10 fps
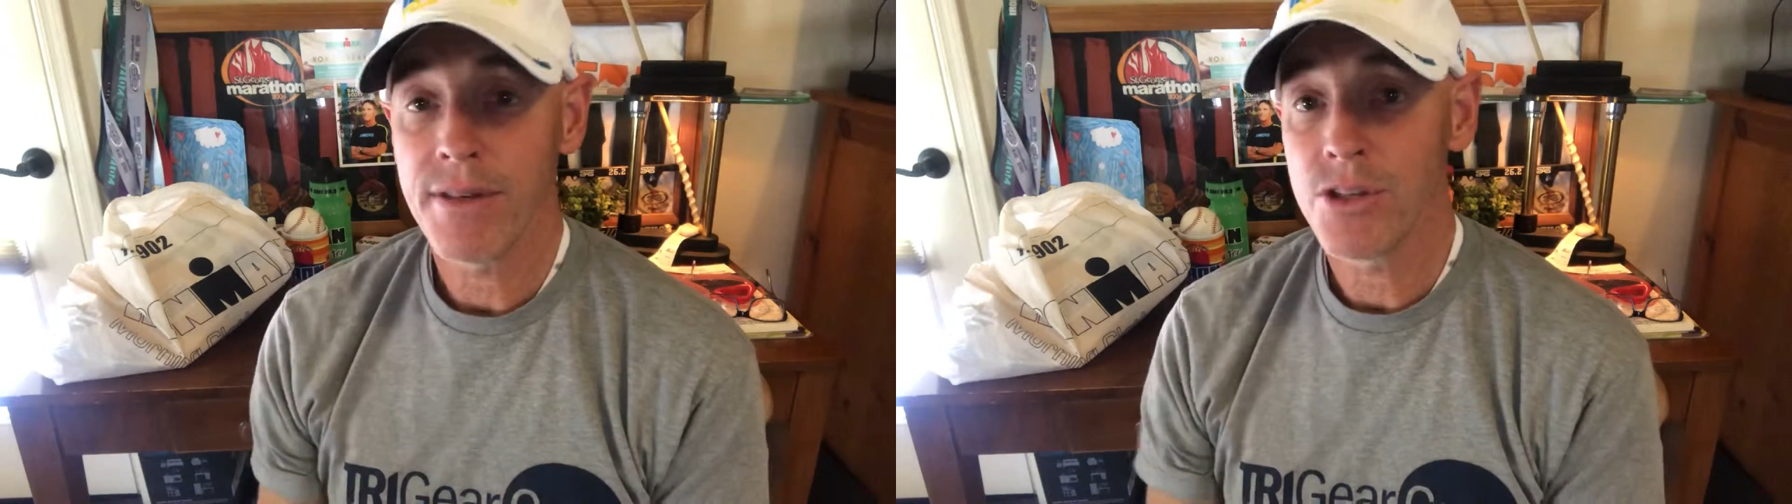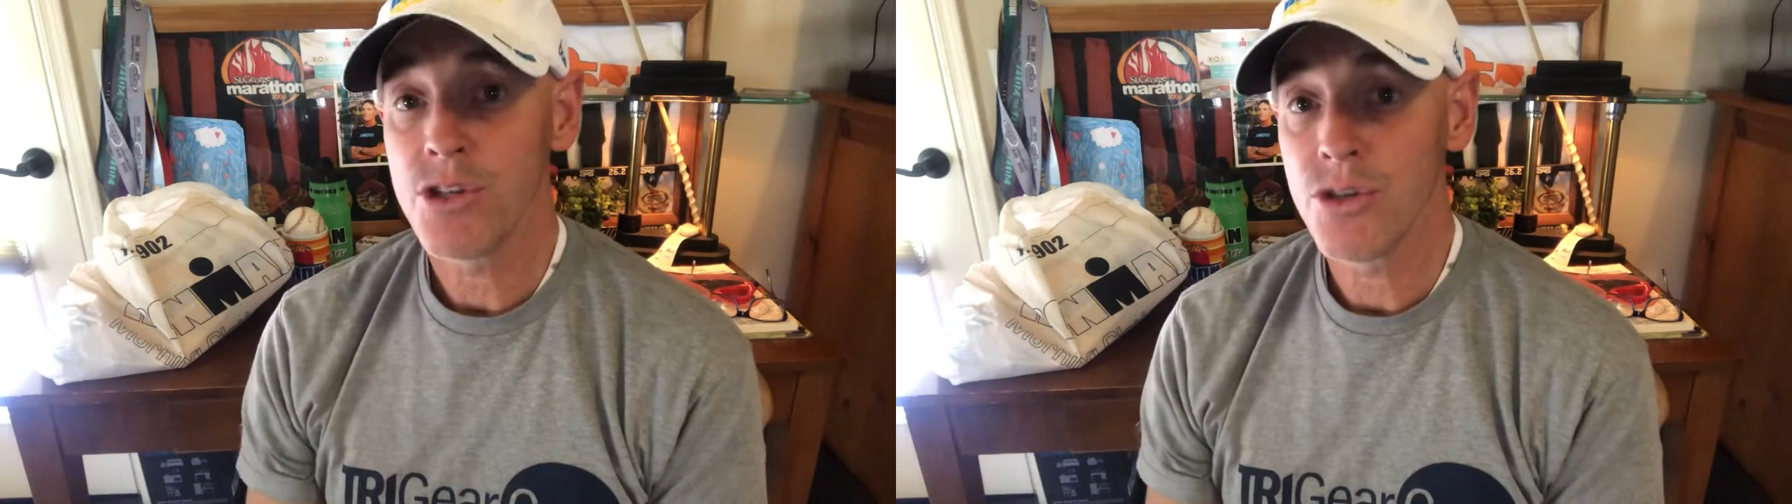
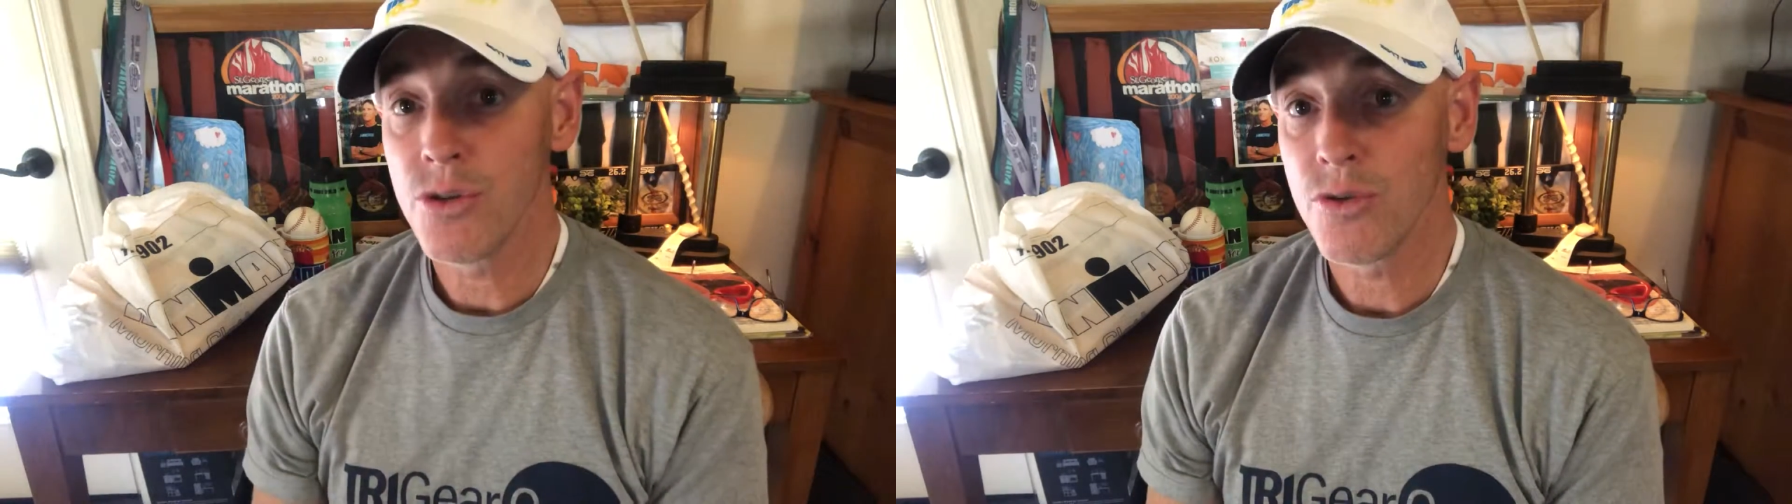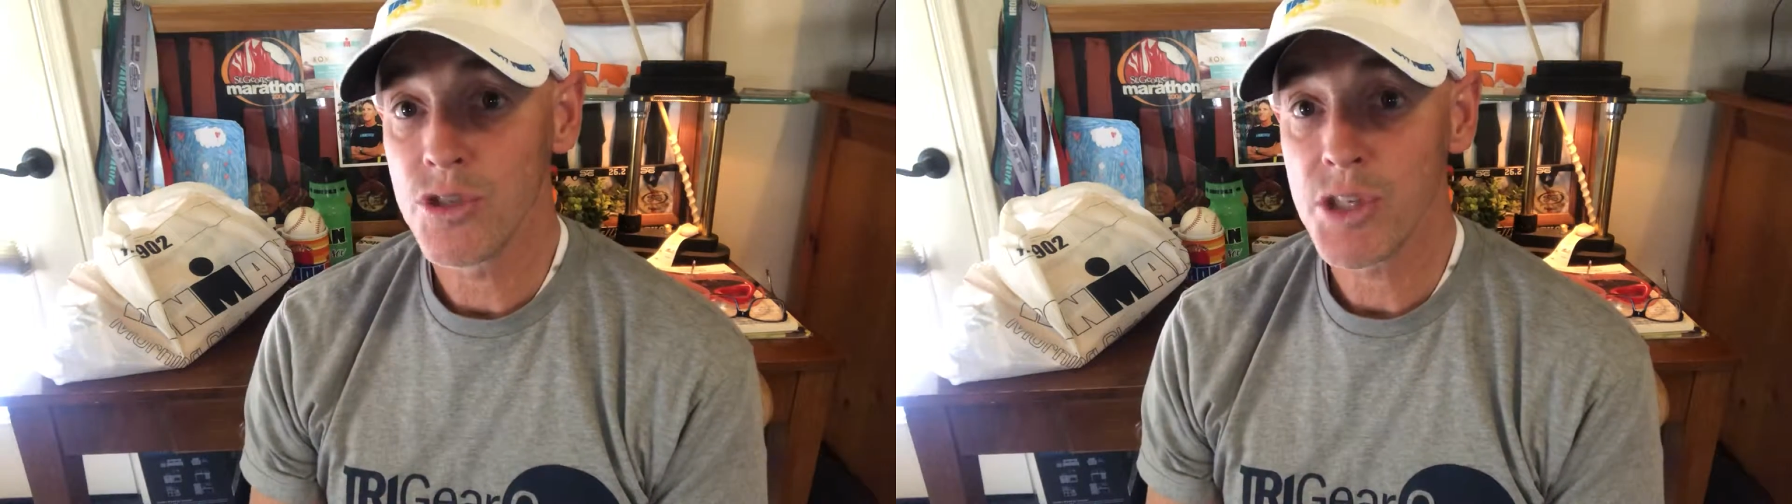
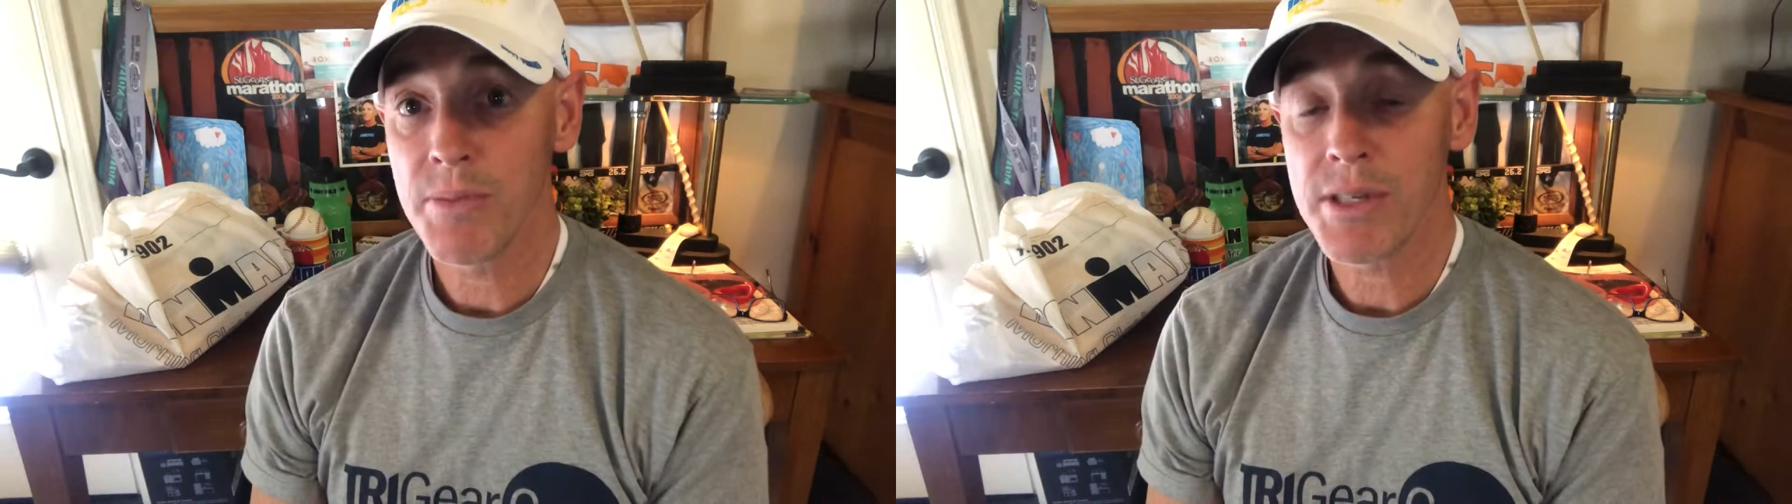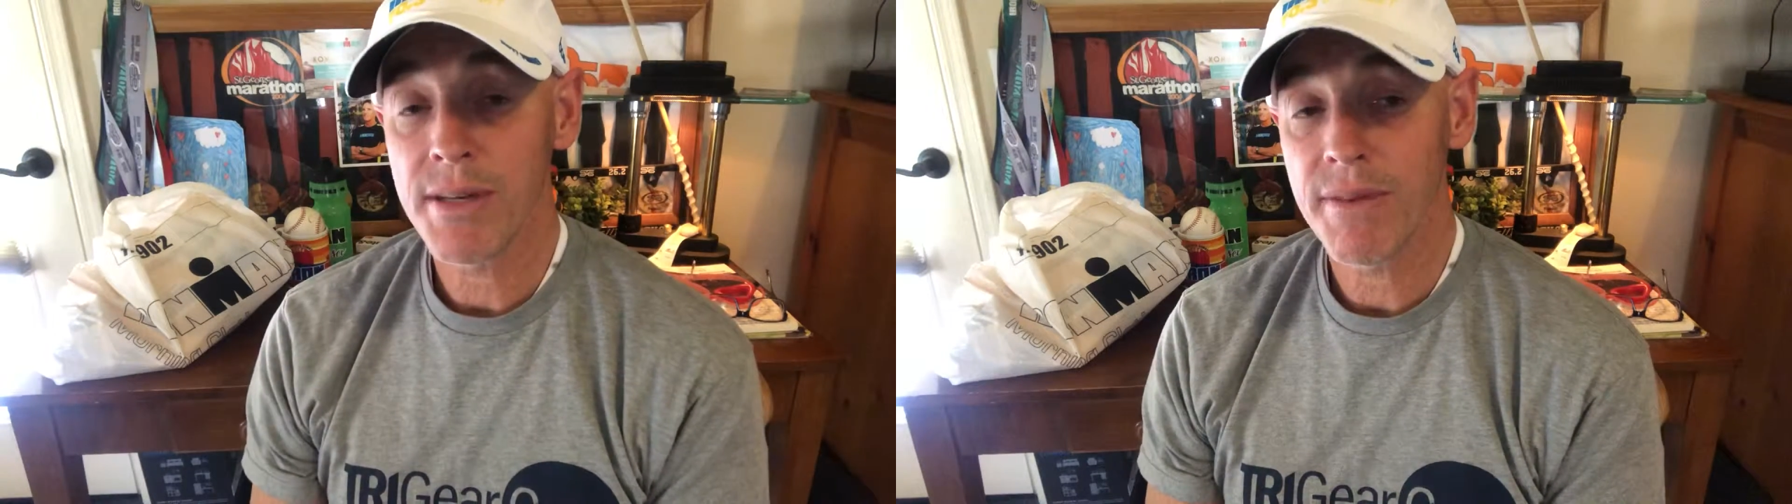into
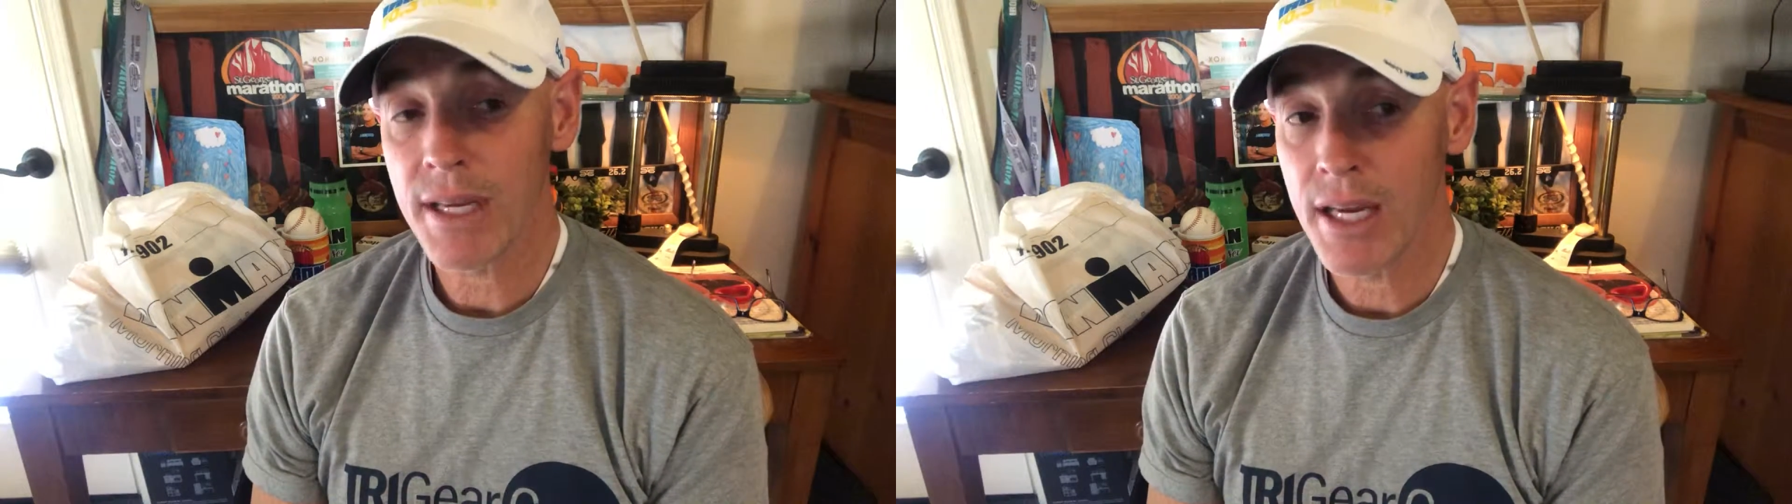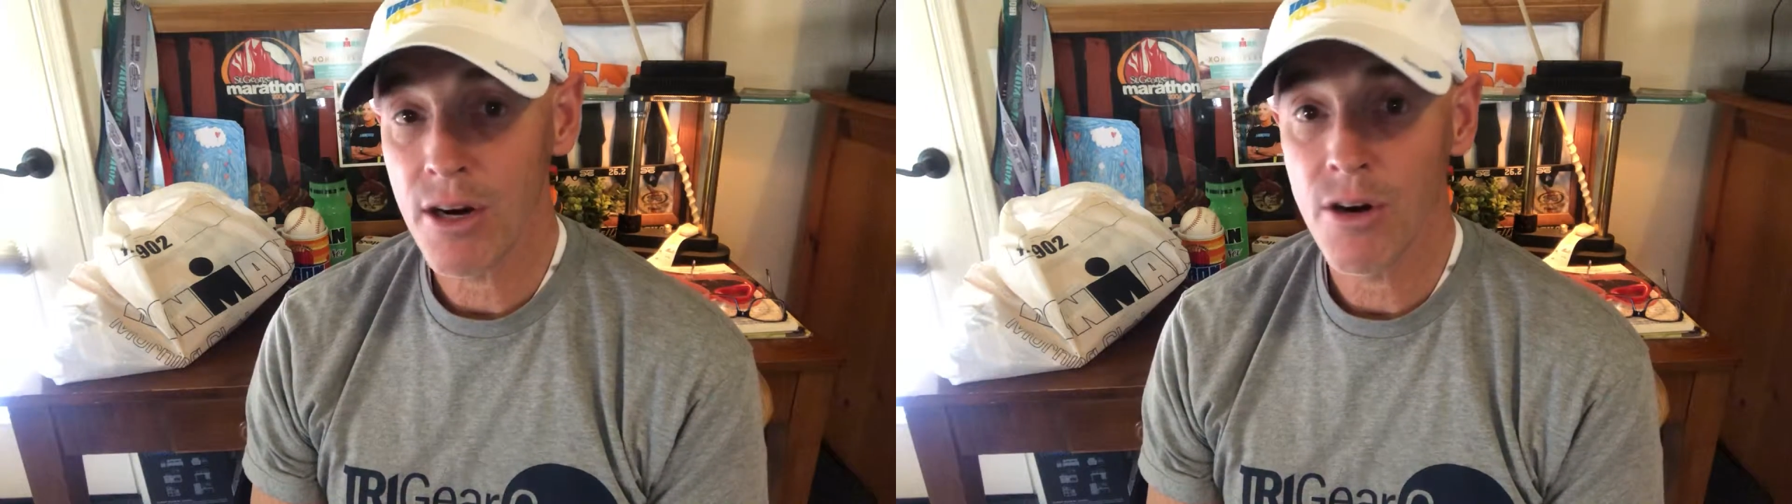
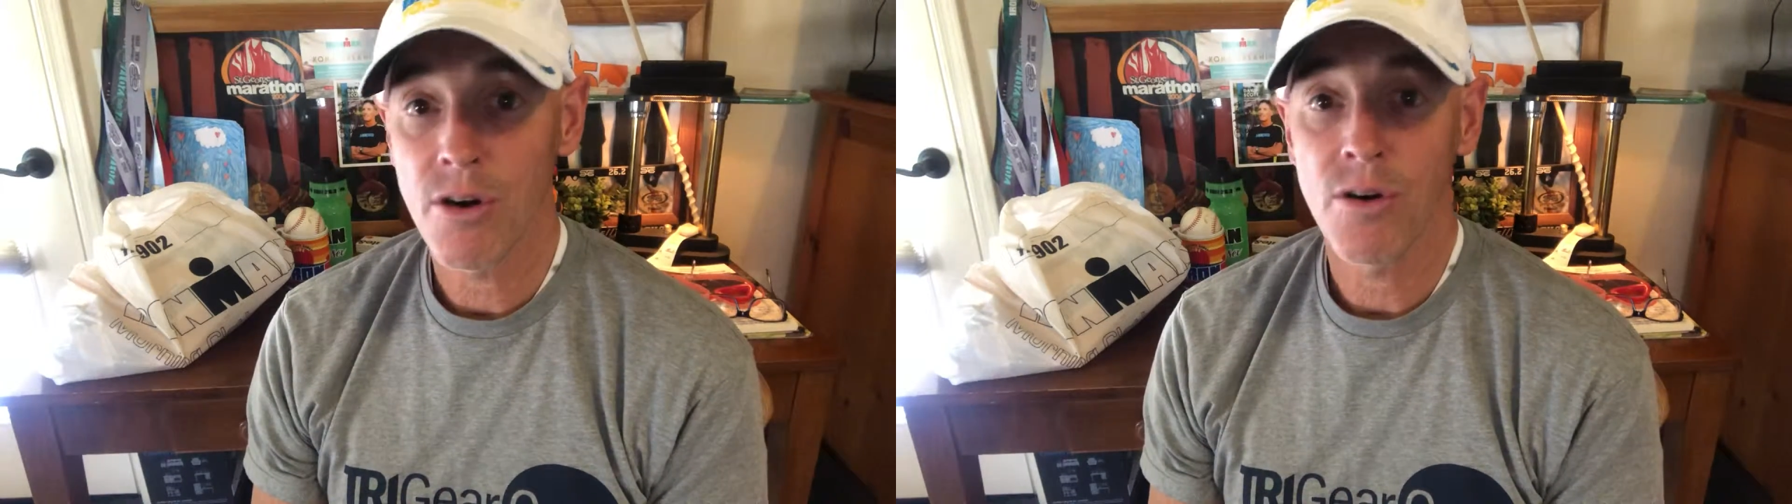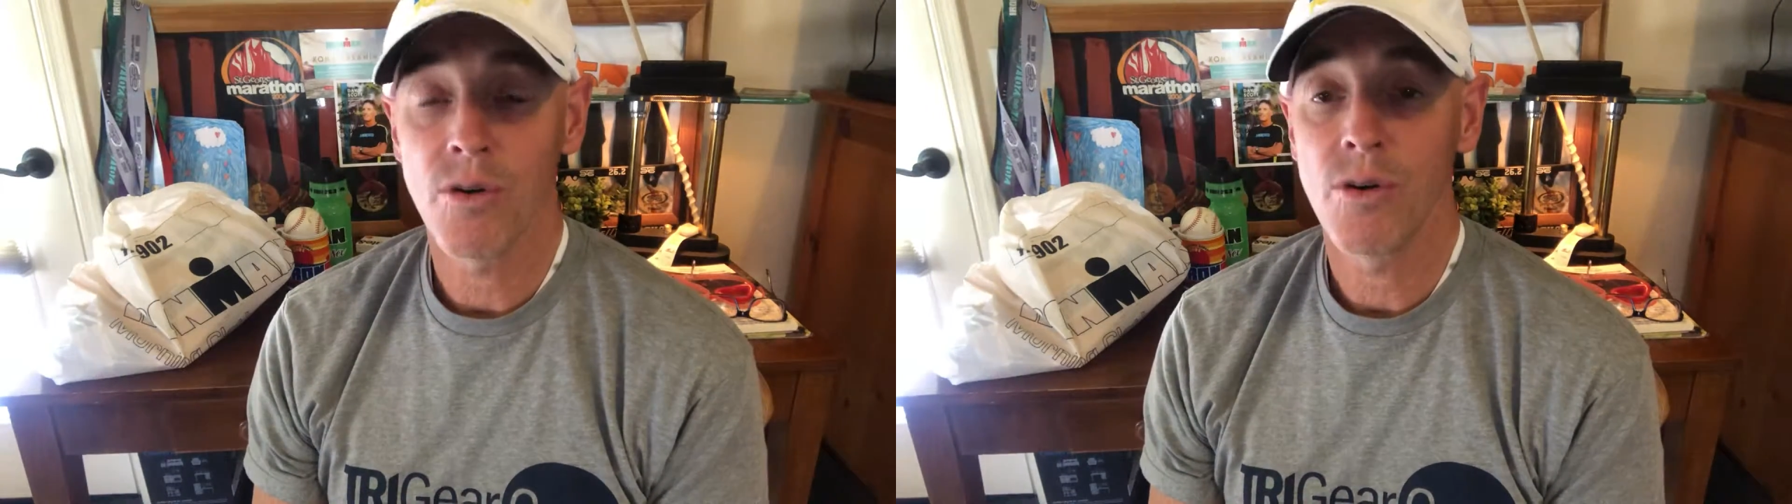specific gear
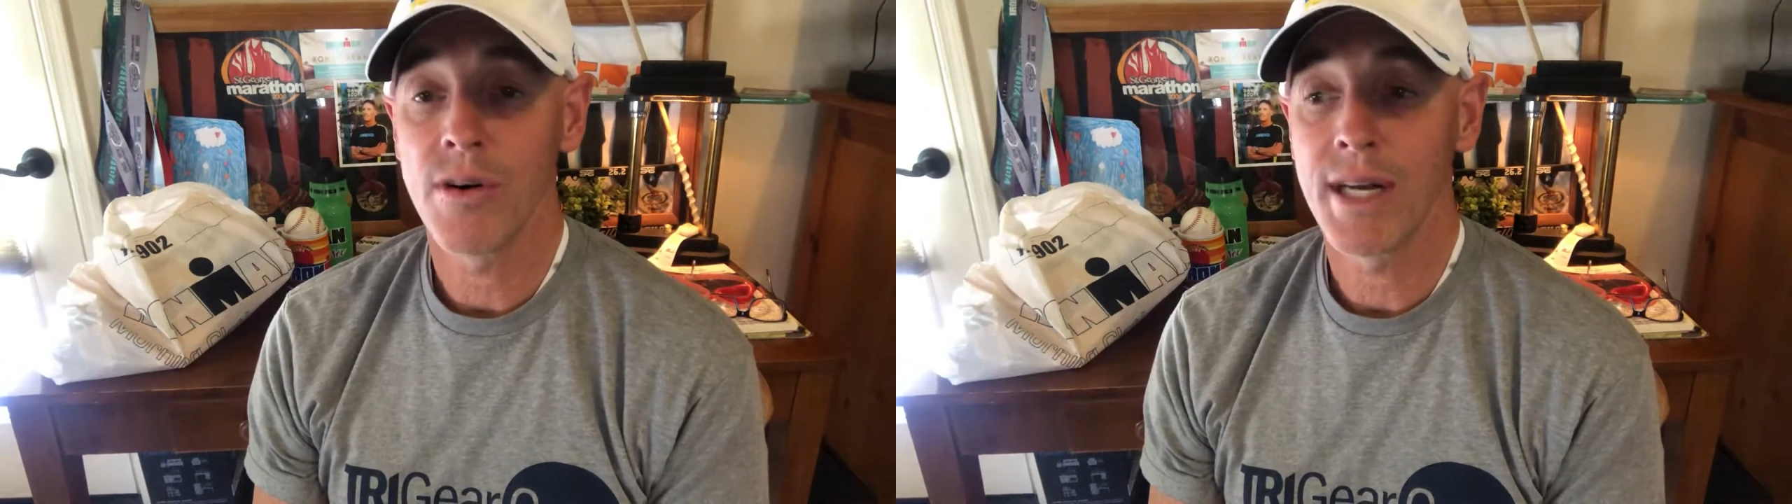or